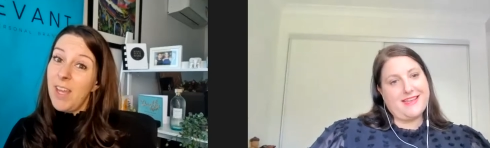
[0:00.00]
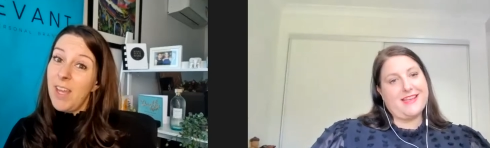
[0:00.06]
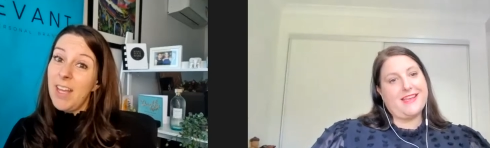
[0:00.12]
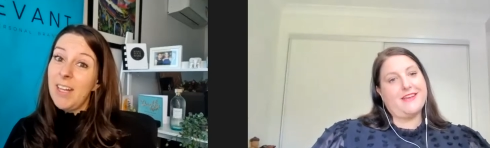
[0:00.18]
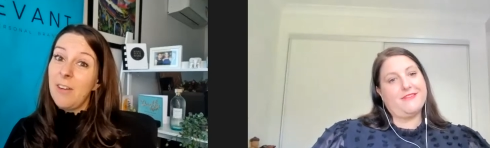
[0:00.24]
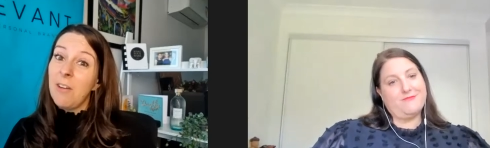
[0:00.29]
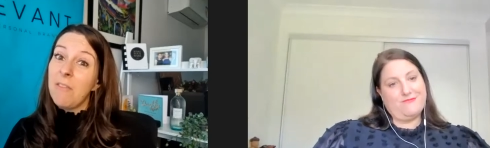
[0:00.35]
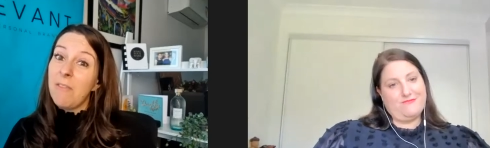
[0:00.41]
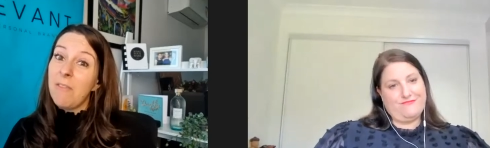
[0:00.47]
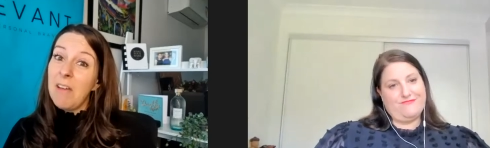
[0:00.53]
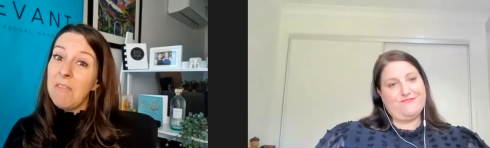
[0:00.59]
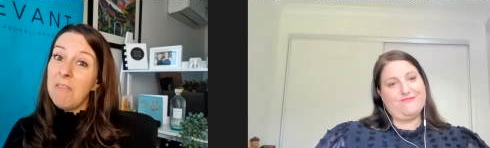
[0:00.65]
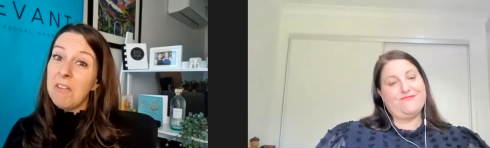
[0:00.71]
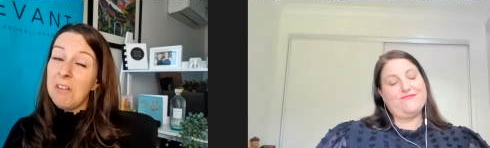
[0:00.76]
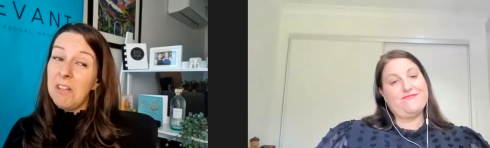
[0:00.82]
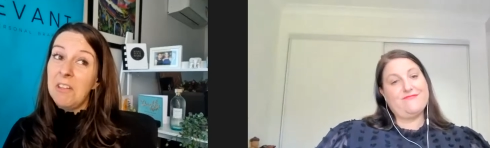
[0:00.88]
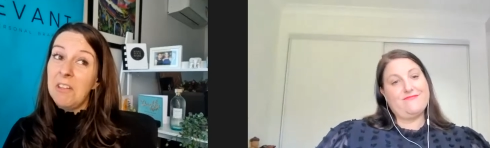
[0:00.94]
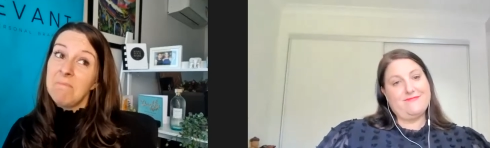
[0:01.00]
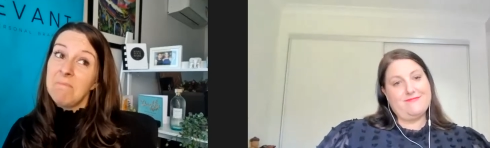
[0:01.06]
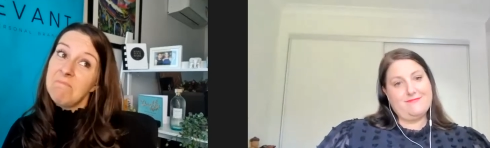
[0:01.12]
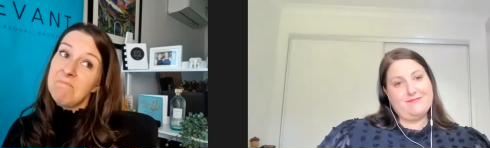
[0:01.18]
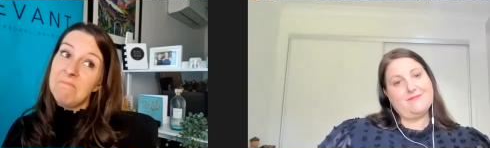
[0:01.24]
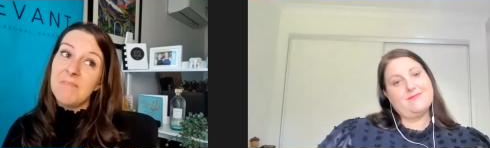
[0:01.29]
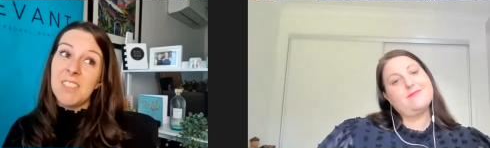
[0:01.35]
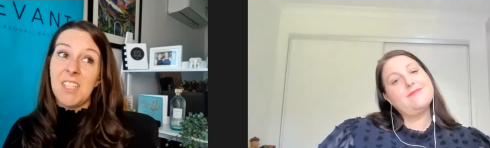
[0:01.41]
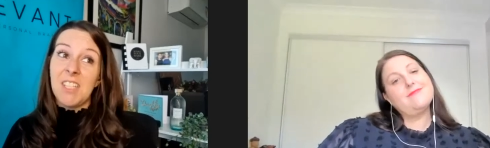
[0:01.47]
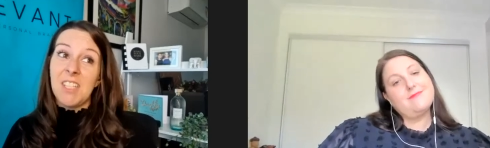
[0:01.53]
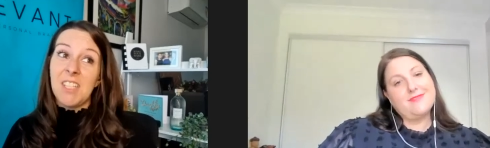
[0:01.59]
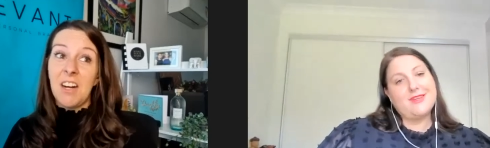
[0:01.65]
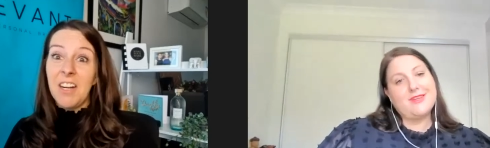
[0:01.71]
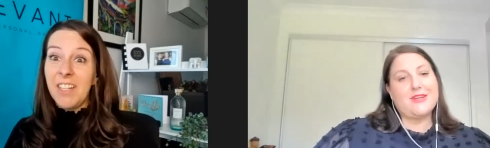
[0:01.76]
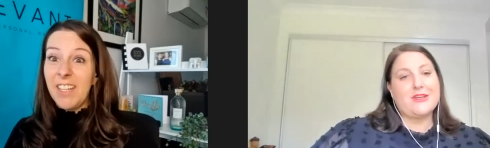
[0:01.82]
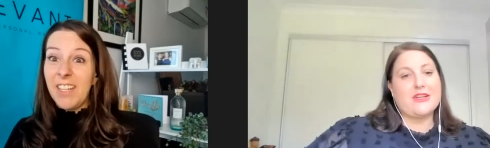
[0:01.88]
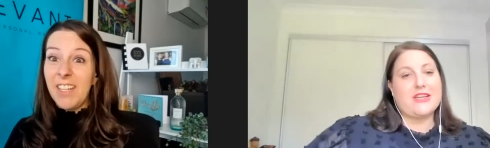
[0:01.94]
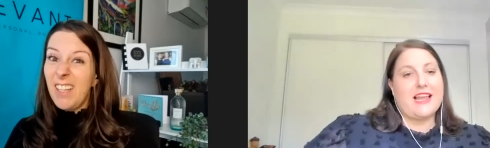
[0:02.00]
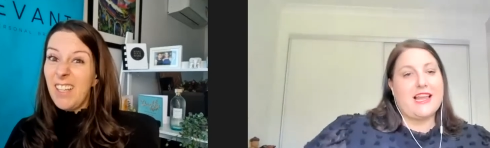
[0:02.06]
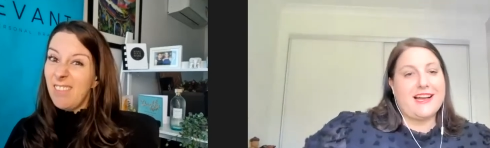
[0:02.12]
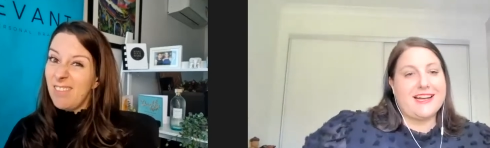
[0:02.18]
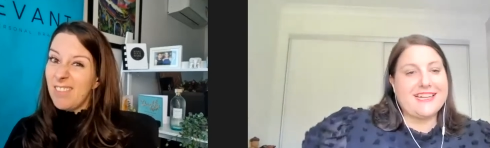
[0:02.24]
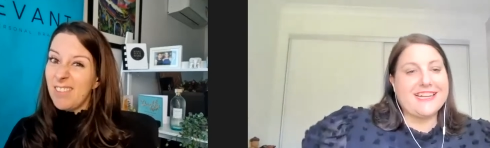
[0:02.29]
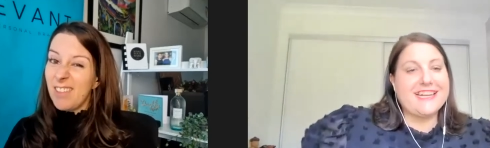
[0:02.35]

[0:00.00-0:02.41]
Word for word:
Speaker 1: getting out at five o'clock, starting at eight.